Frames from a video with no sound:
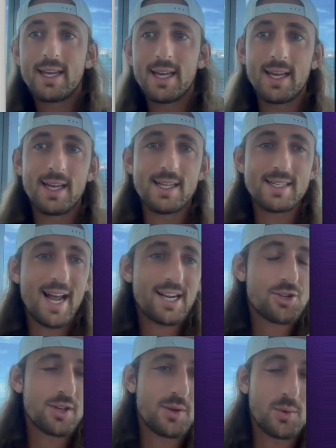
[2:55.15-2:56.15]
is
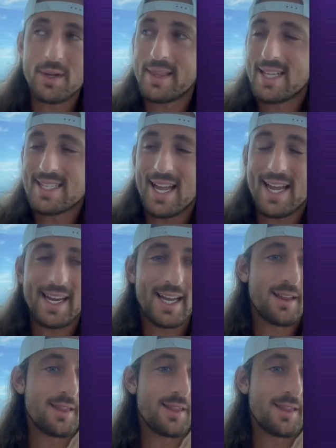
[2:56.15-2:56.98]
actually the one that's like